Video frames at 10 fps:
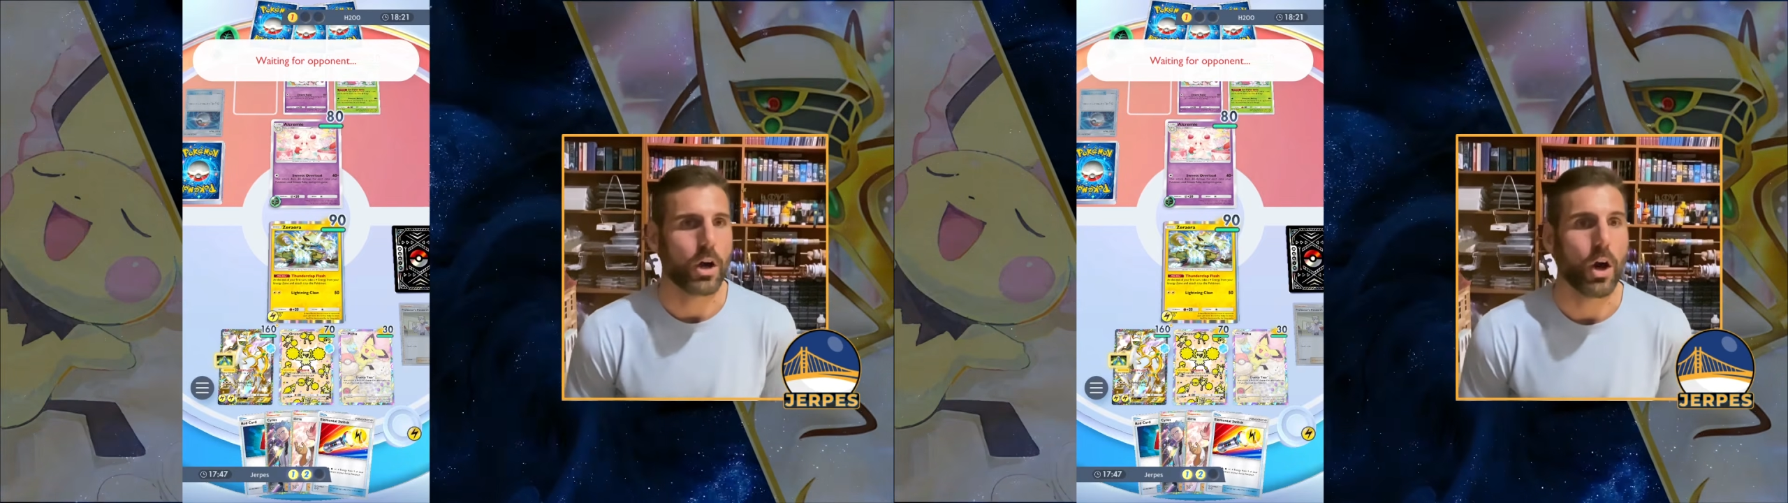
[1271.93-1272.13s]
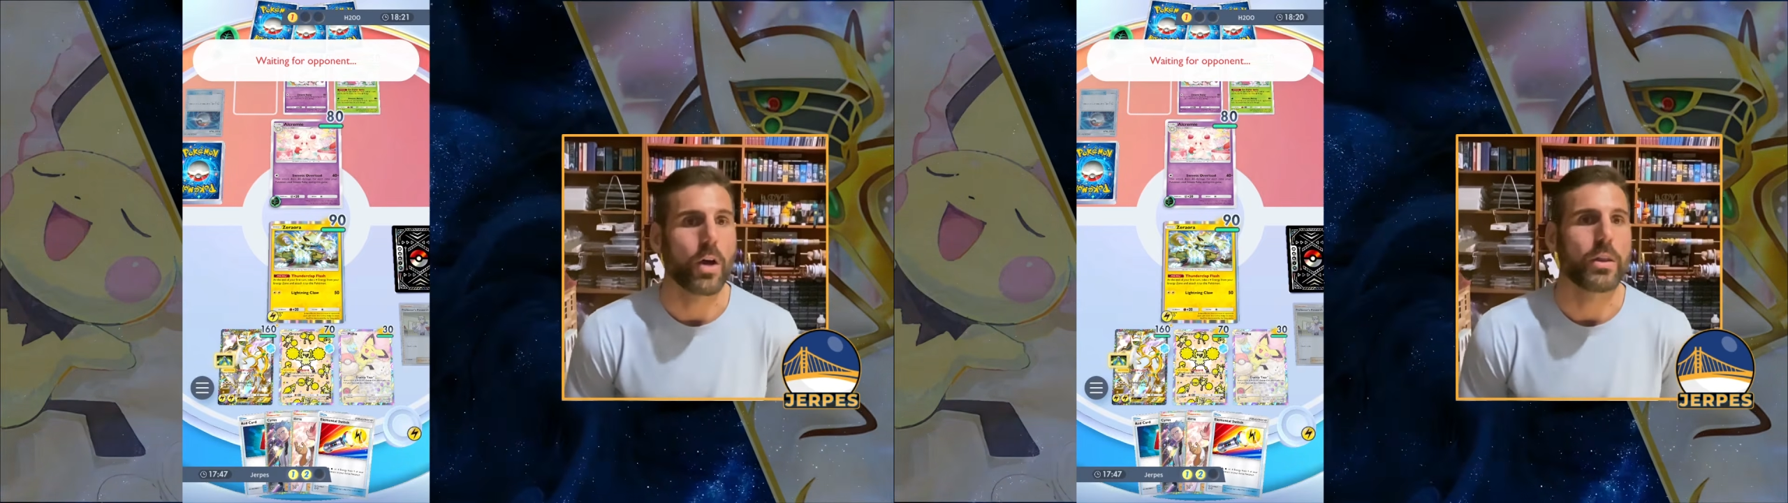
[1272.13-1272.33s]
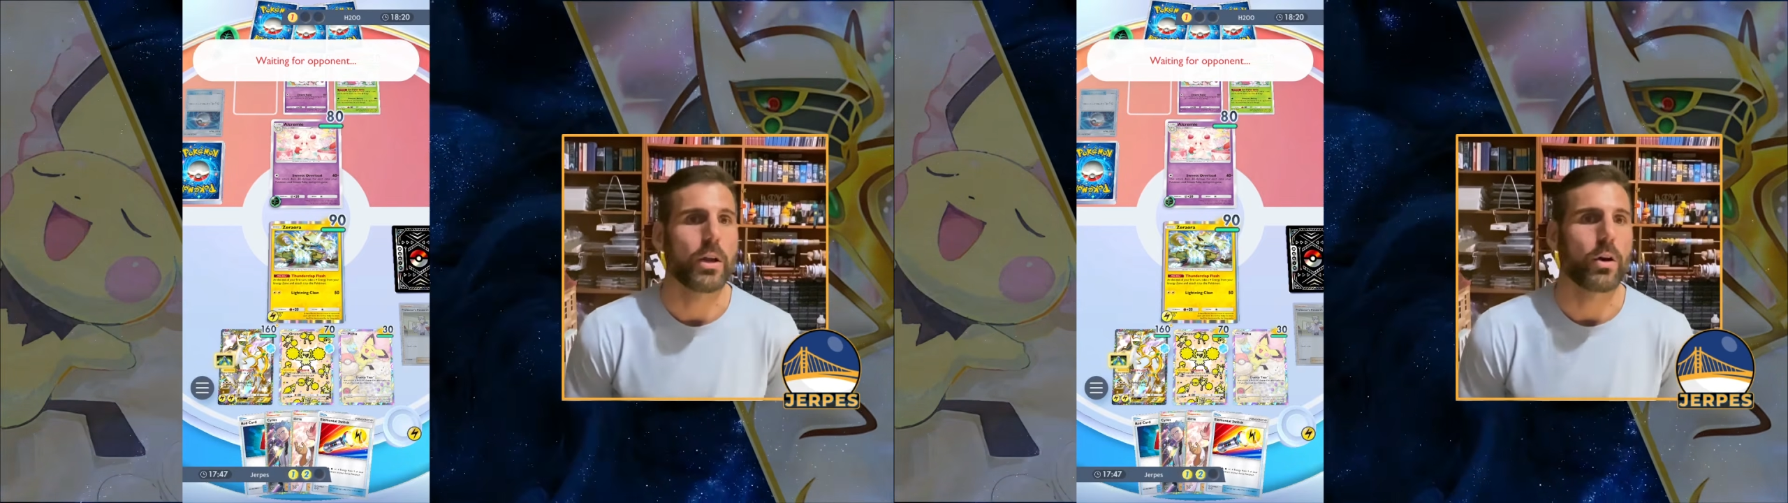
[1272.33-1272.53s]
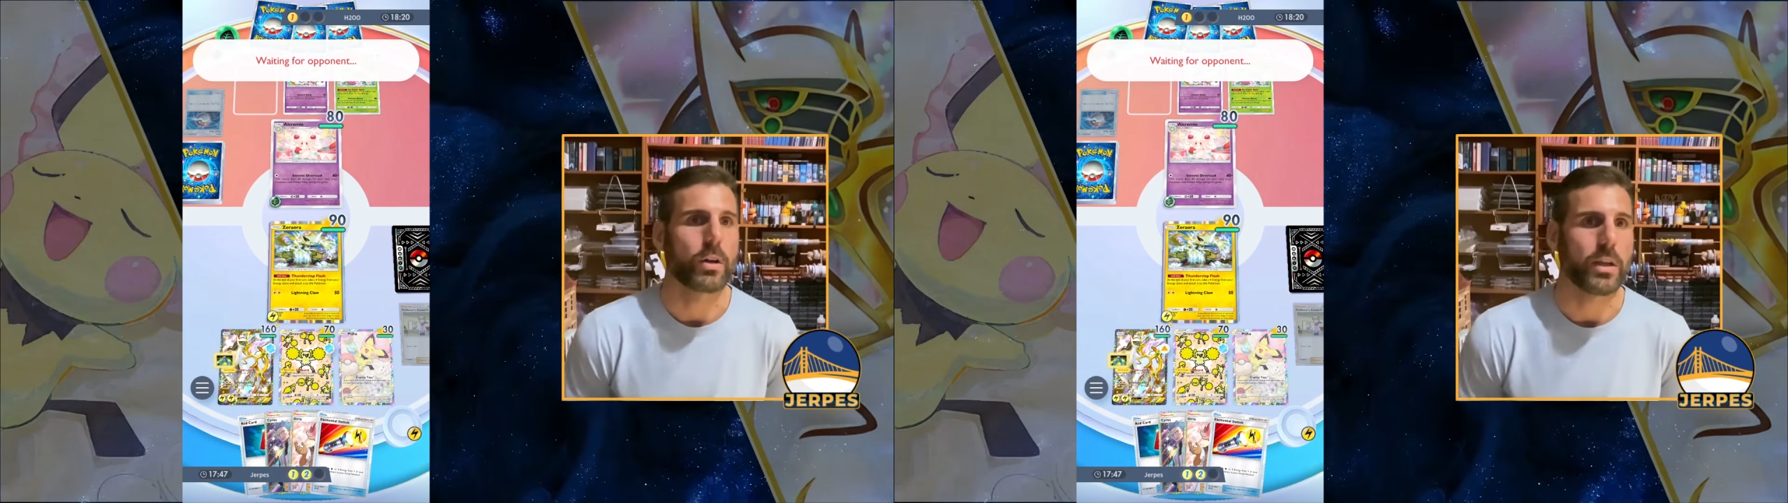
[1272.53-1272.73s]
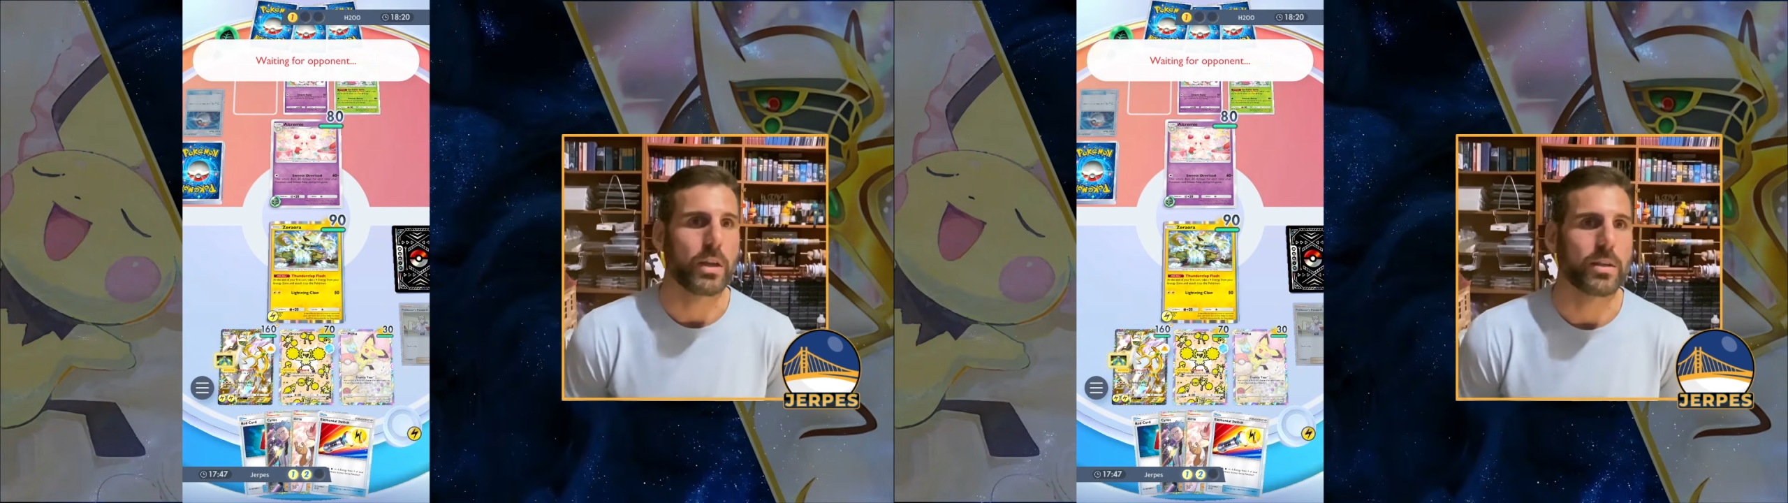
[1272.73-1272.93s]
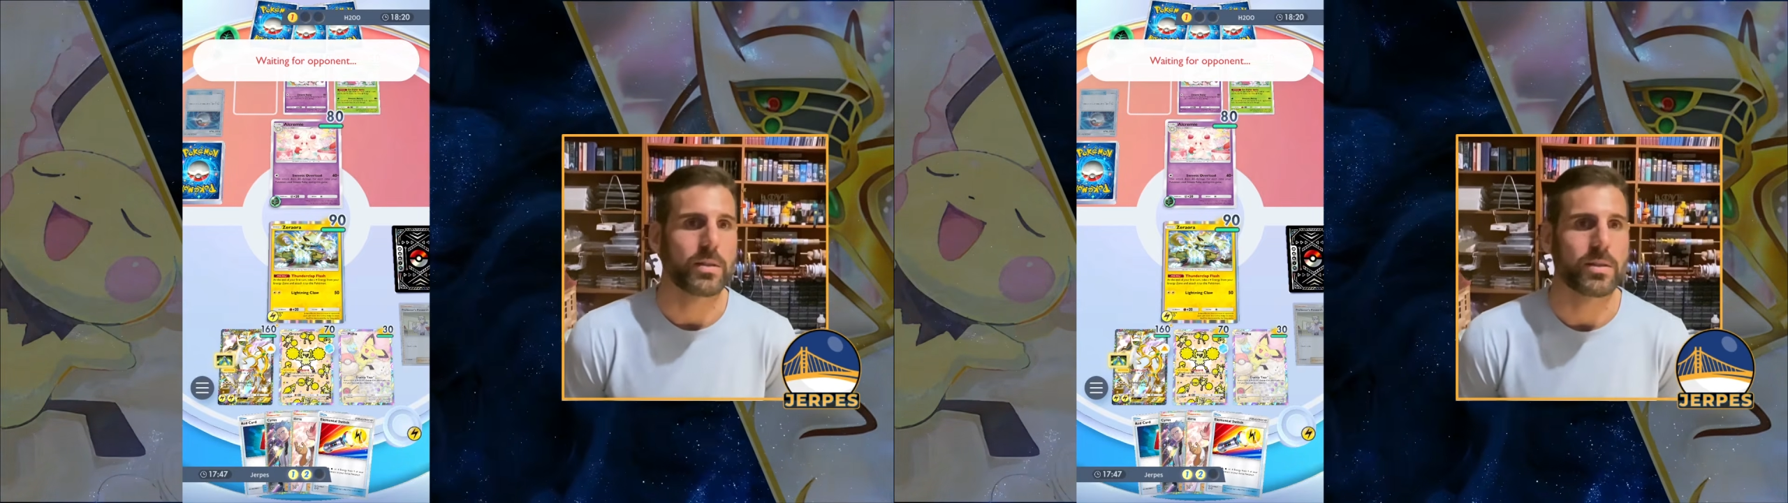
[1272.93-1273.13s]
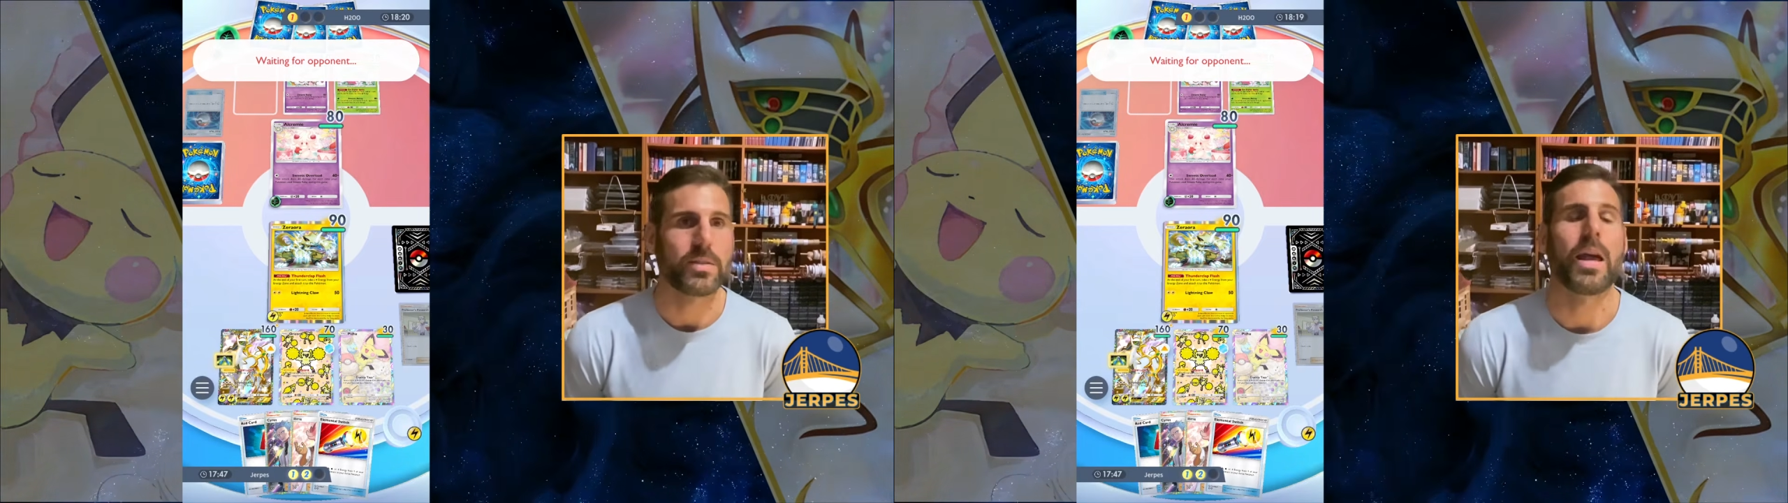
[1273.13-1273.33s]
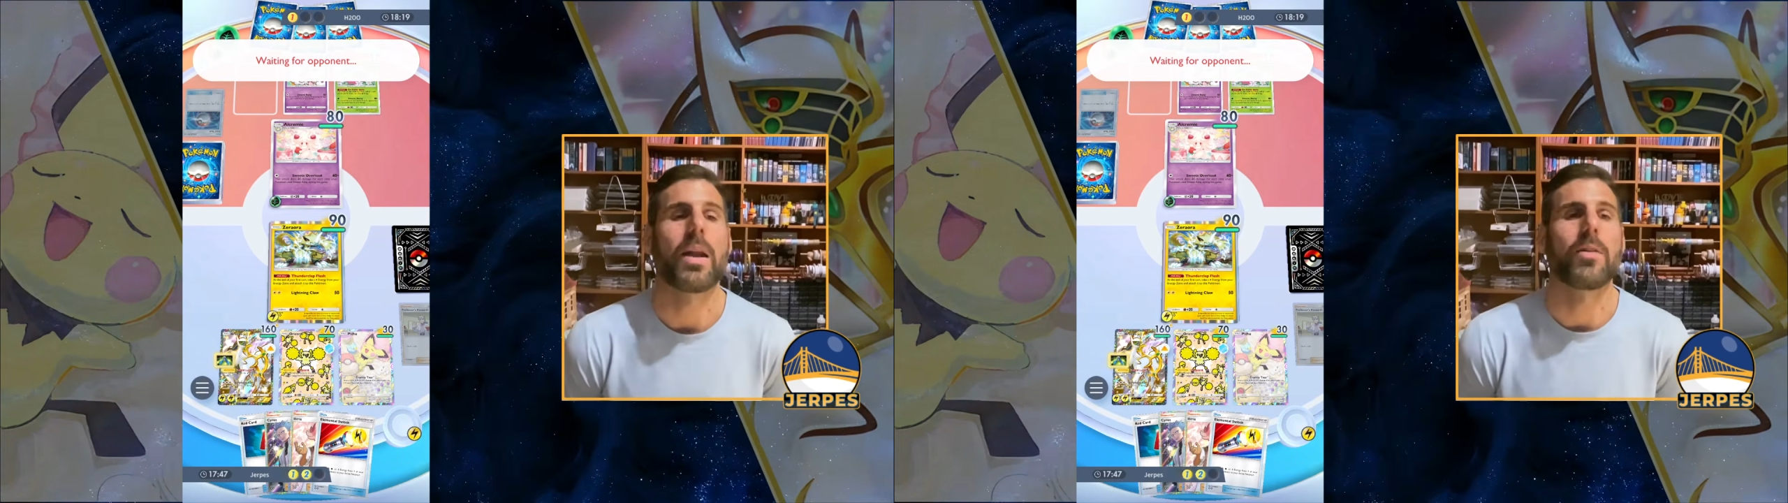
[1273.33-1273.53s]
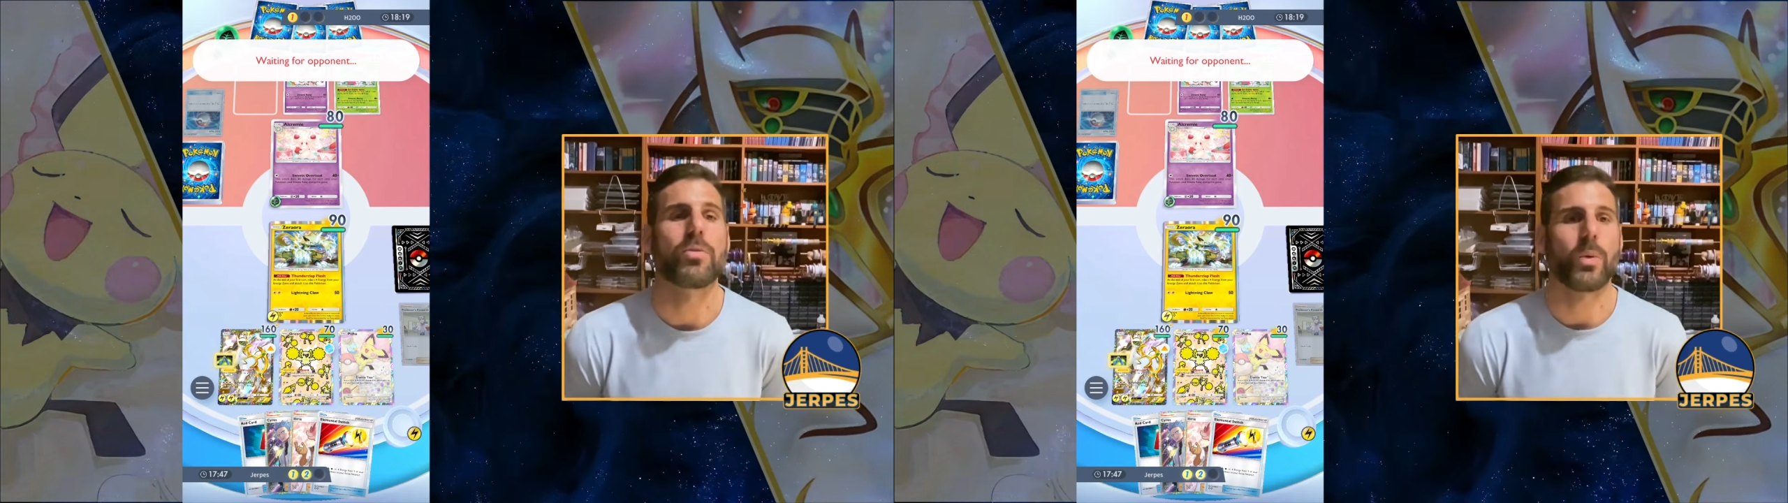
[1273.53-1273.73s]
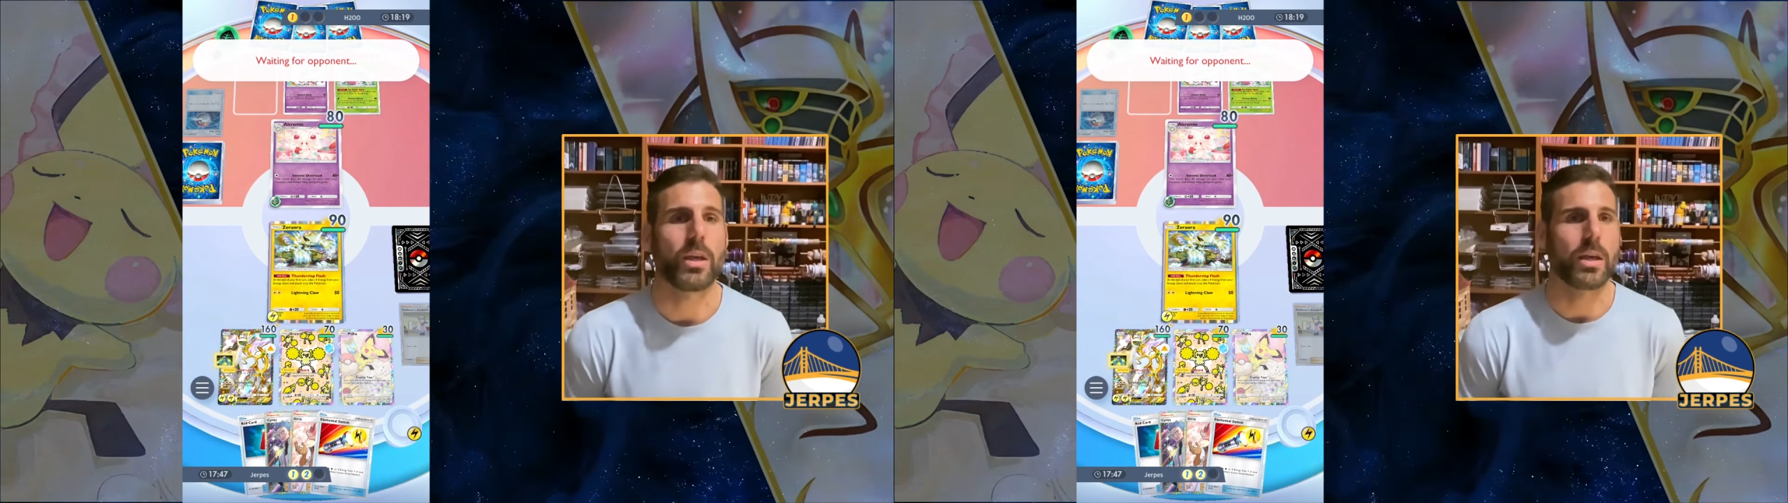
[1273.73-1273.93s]
on the Arceus instead of
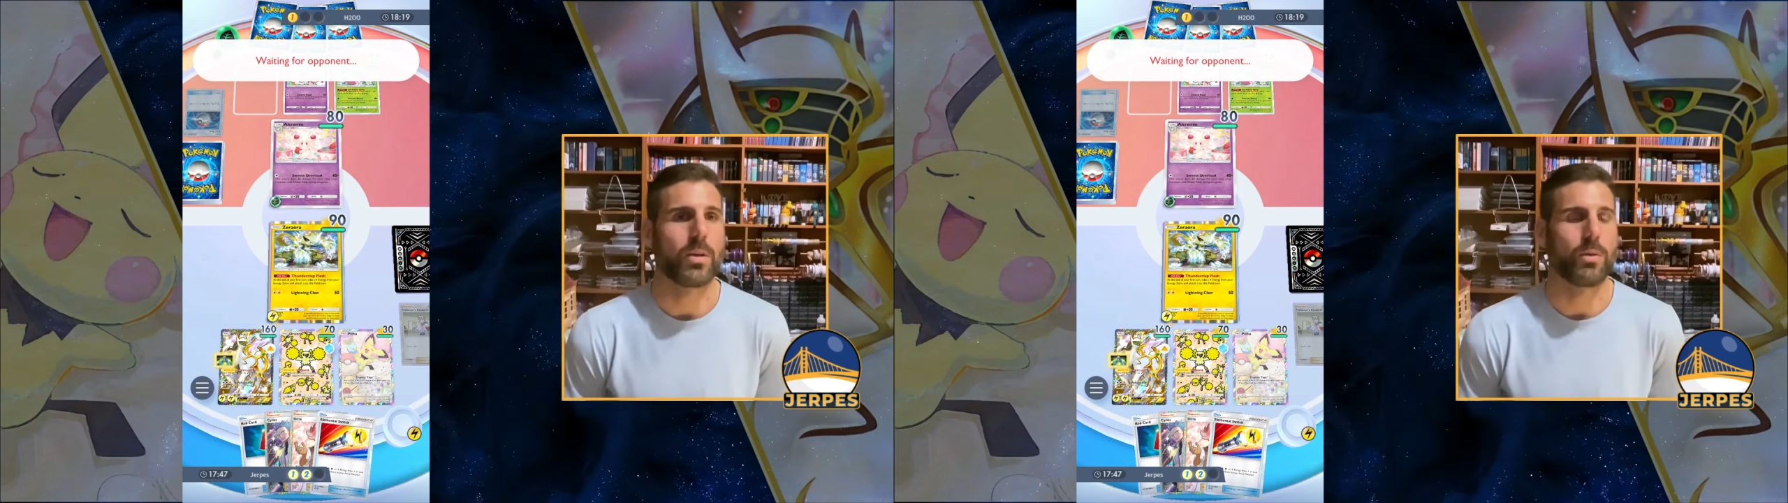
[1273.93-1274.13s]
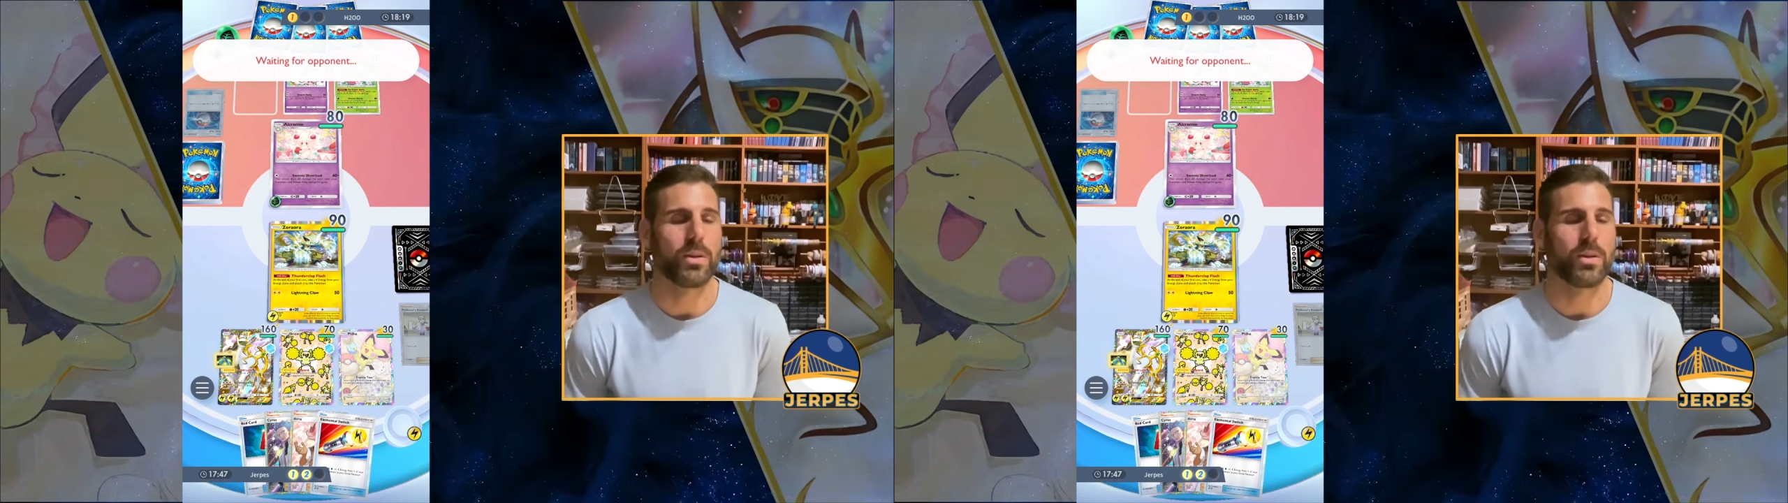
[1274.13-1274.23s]
swinging in with